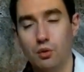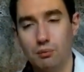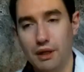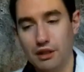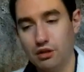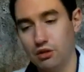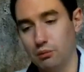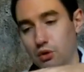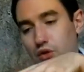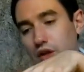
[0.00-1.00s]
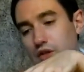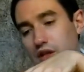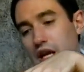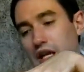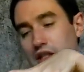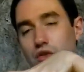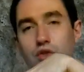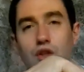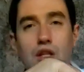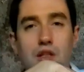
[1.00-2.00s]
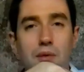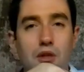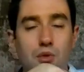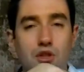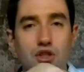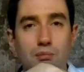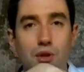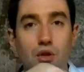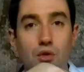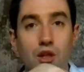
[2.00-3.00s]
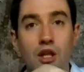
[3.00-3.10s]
What botulism looks like is a can that looks like it's about to explode.